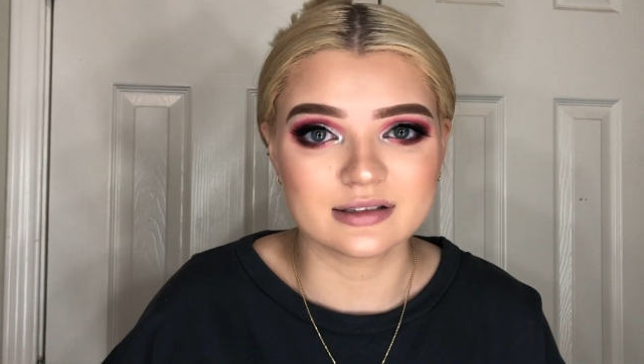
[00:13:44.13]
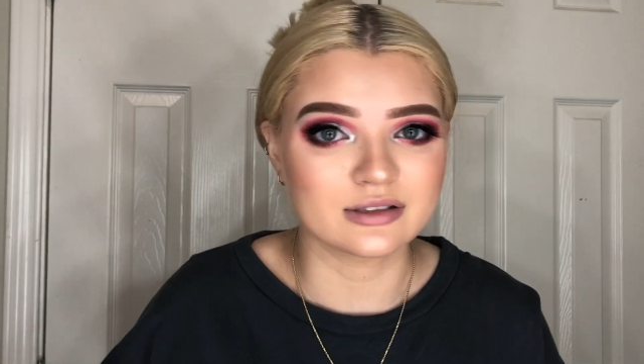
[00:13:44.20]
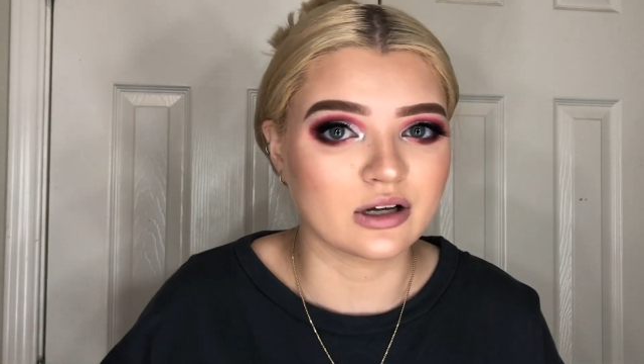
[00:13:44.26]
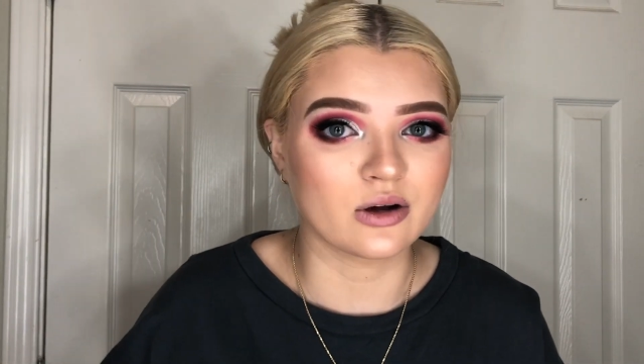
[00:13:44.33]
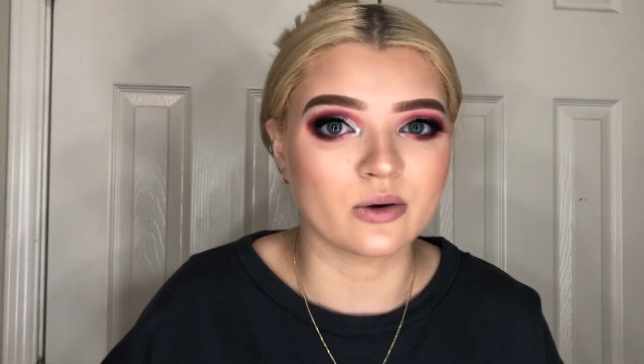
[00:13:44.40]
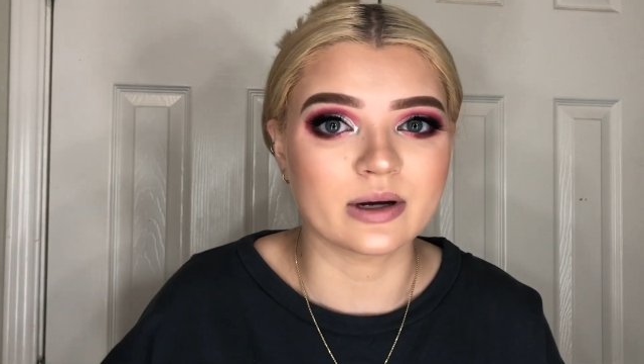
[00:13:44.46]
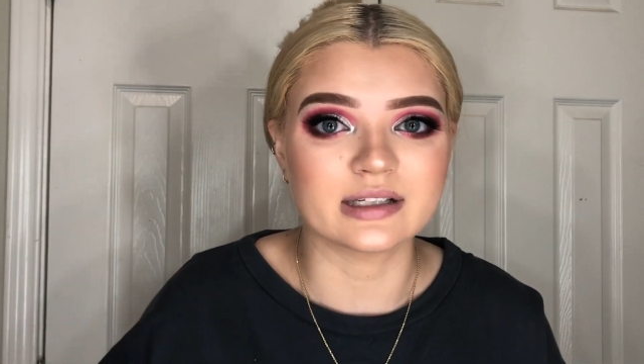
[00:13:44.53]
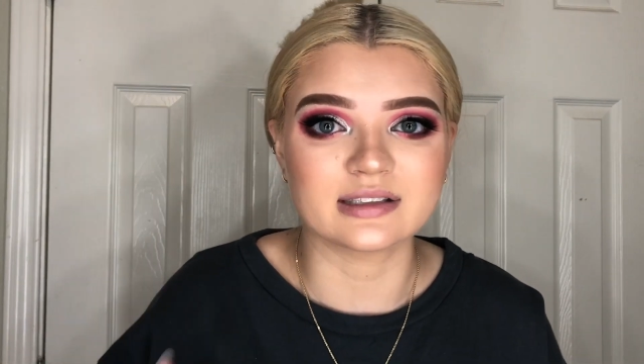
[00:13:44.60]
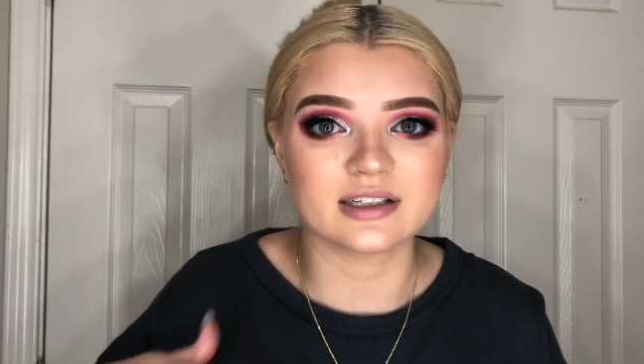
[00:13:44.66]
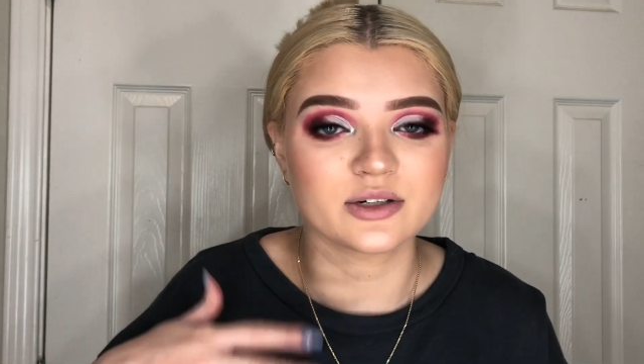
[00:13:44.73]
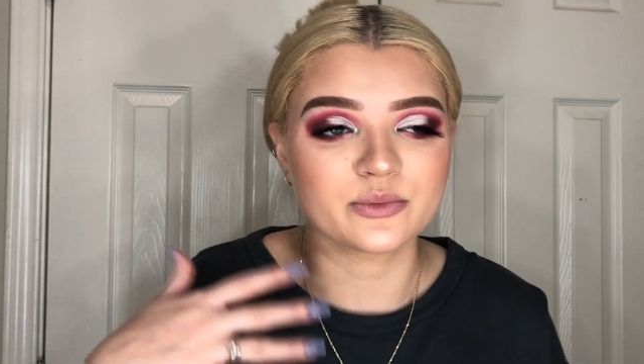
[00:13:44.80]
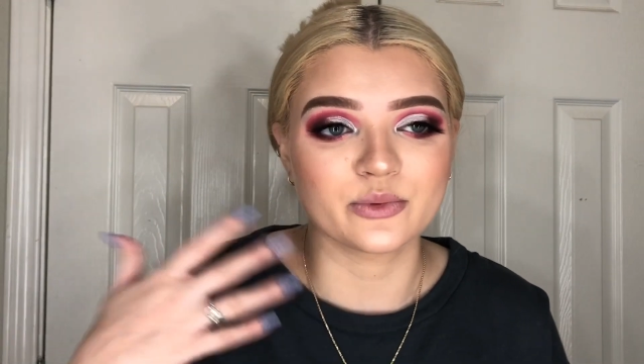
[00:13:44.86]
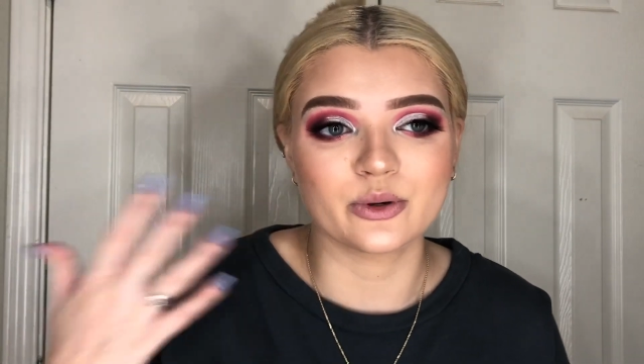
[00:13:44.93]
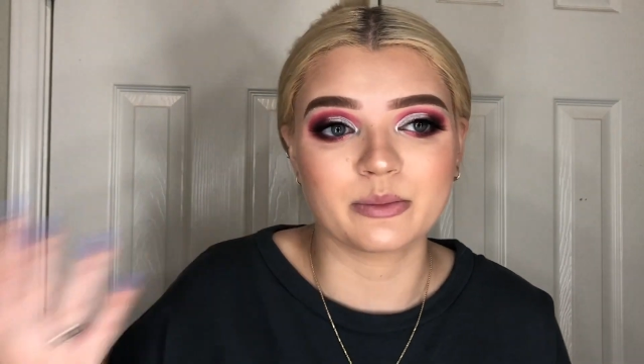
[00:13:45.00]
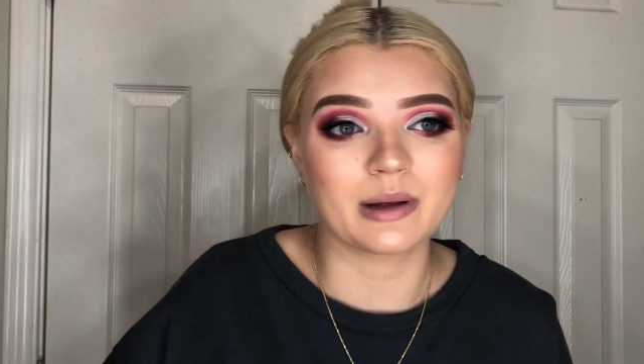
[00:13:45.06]
so it
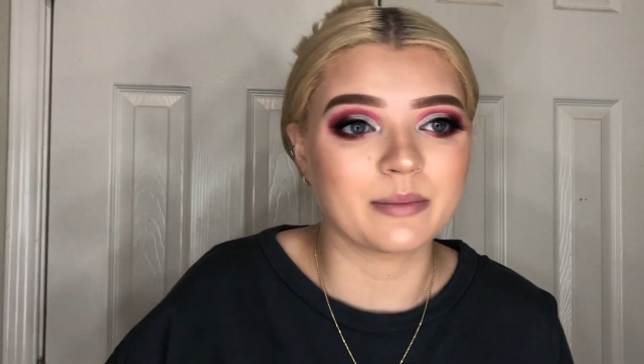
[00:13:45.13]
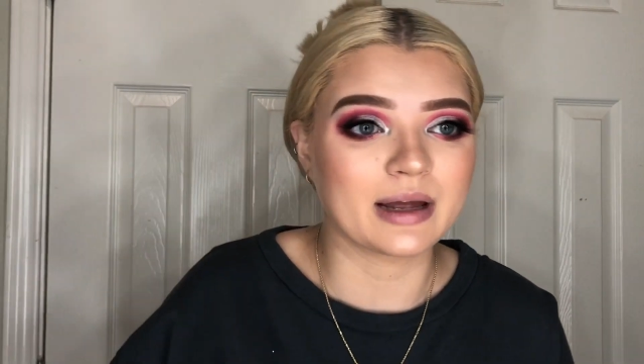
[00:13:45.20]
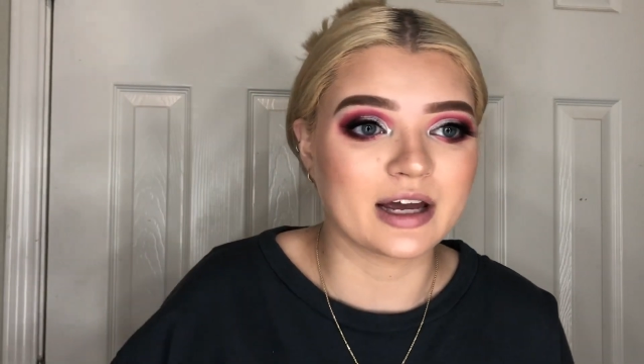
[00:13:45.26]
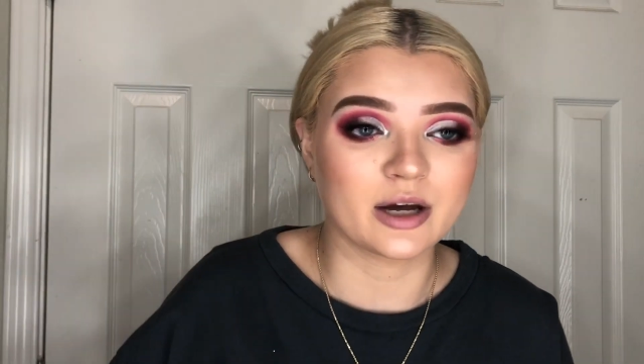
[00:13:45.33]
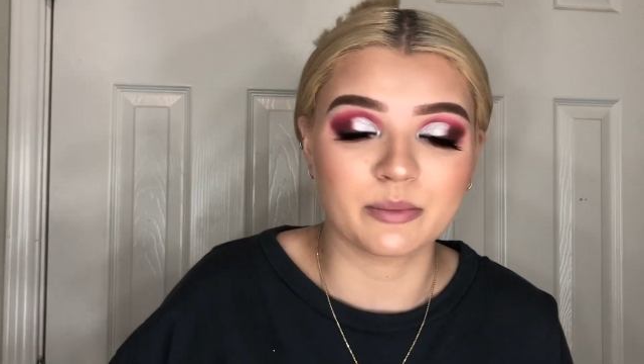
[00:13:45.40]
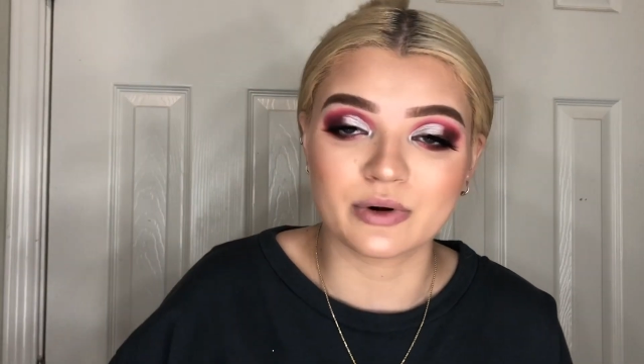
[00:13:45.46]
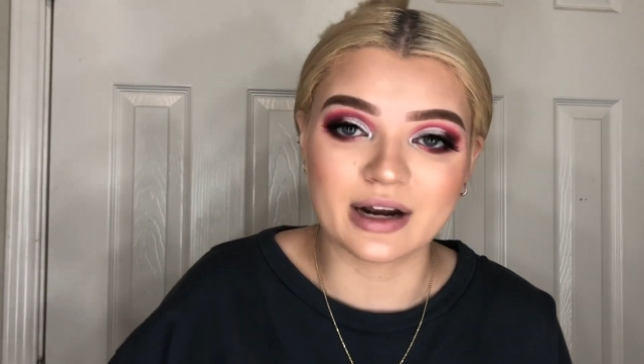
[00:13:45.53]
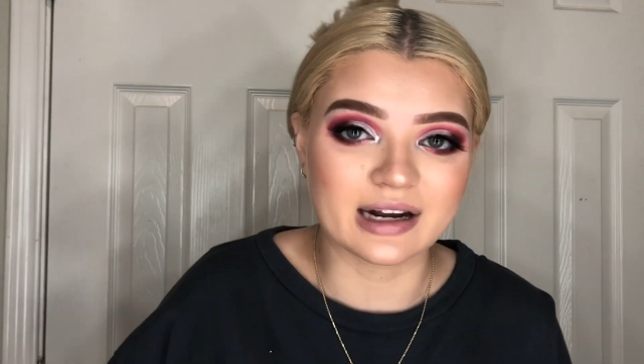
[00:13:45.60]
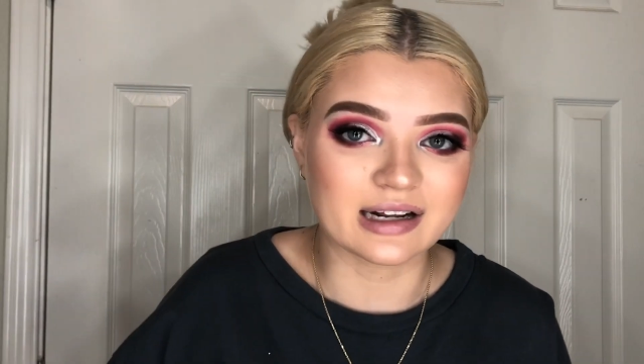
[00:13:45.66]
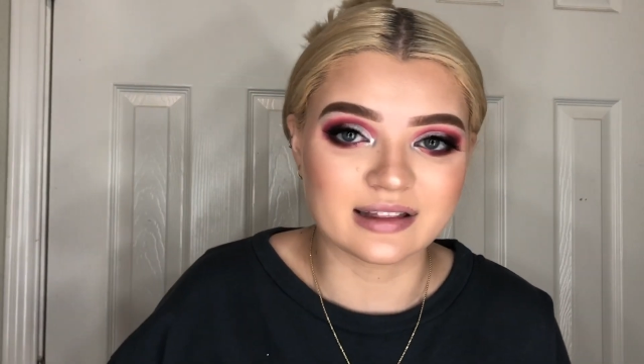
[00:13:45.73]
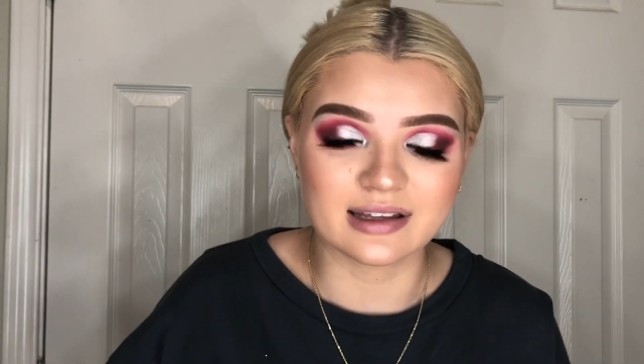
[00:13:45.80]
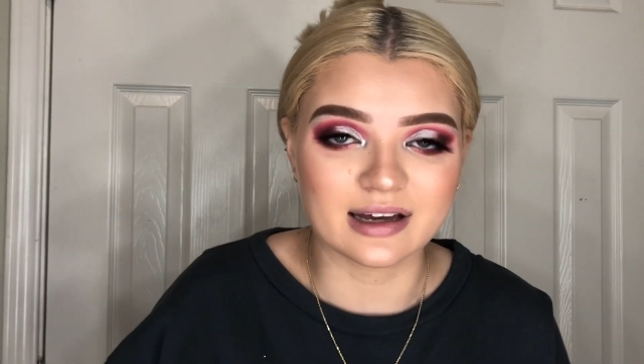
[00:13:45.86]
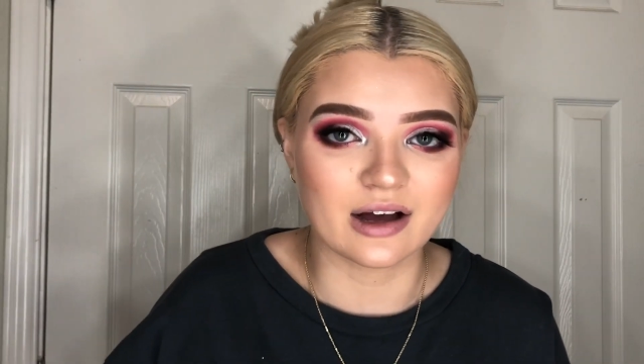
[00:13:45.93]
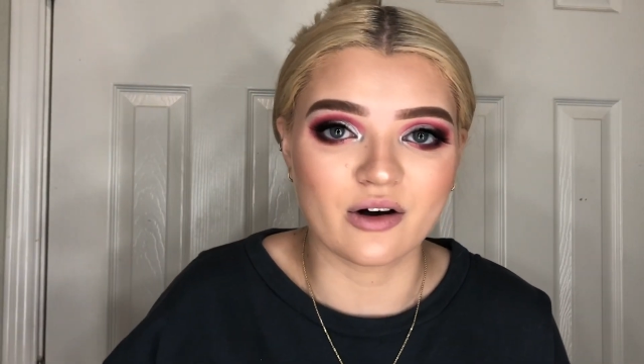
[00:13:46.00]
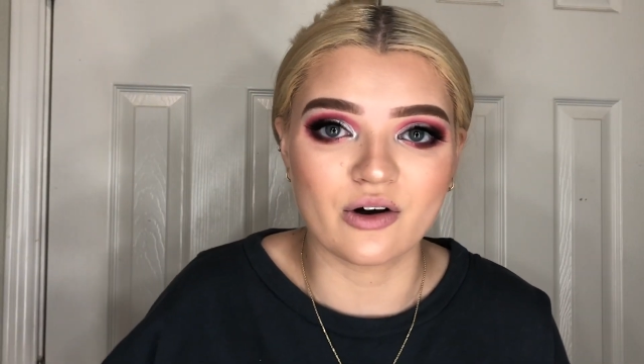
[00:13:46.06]
didn't ruin my makeup or
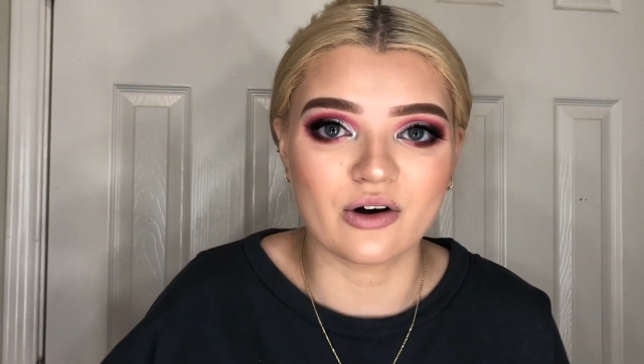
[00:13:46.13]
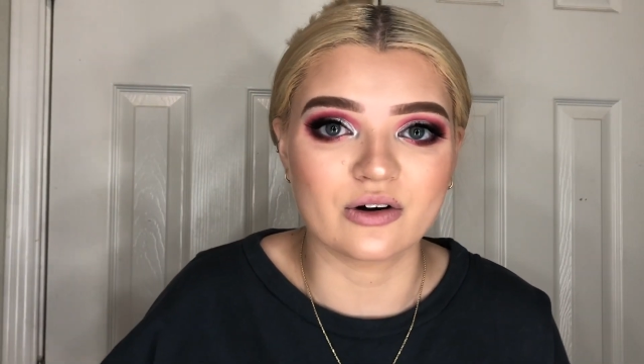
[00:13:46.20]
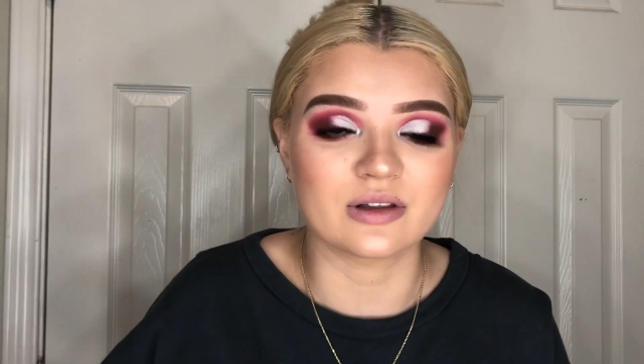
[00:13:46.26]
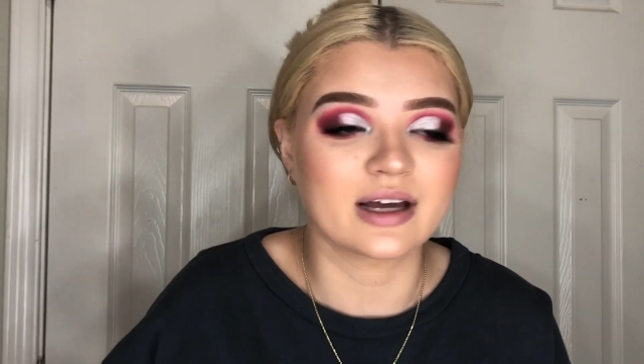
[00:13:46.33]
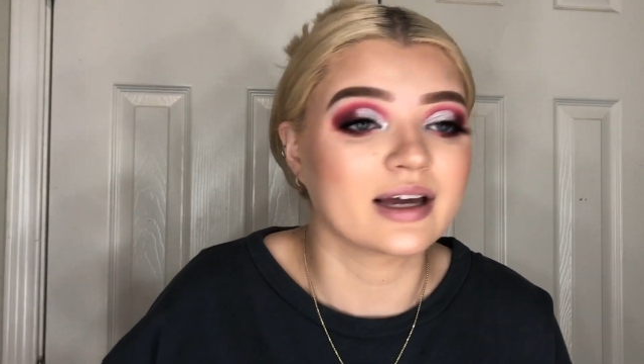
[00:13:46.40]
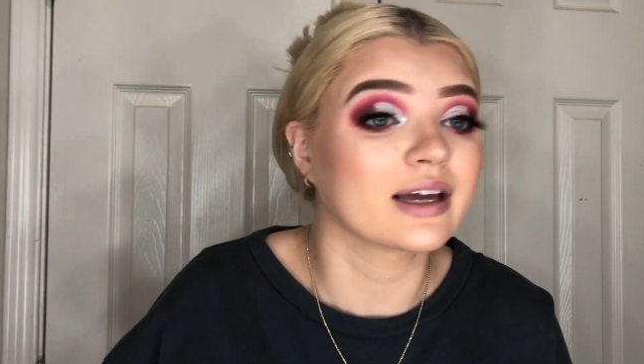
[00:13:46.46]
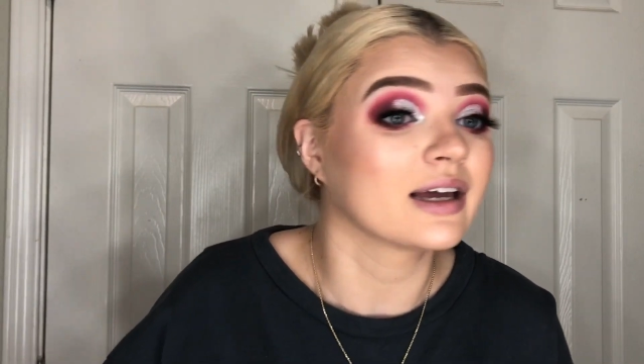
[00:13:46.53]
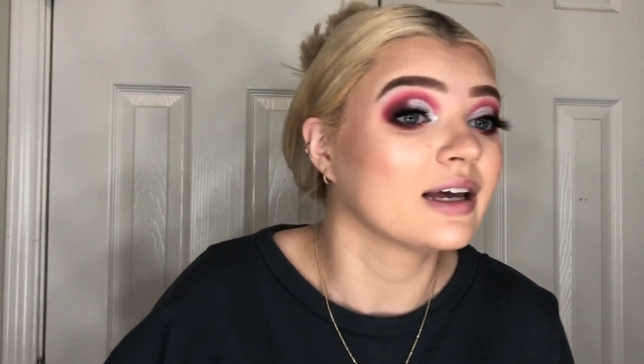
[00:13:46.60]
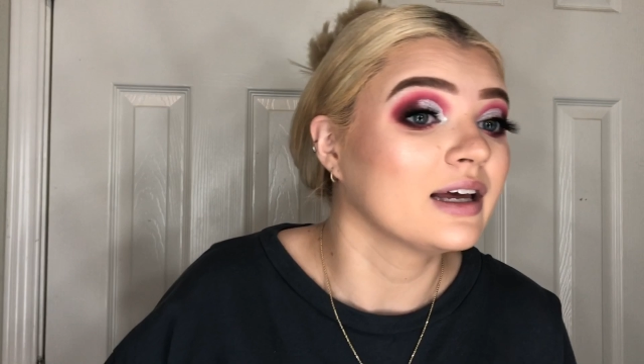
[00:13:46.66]
anything at all. Like,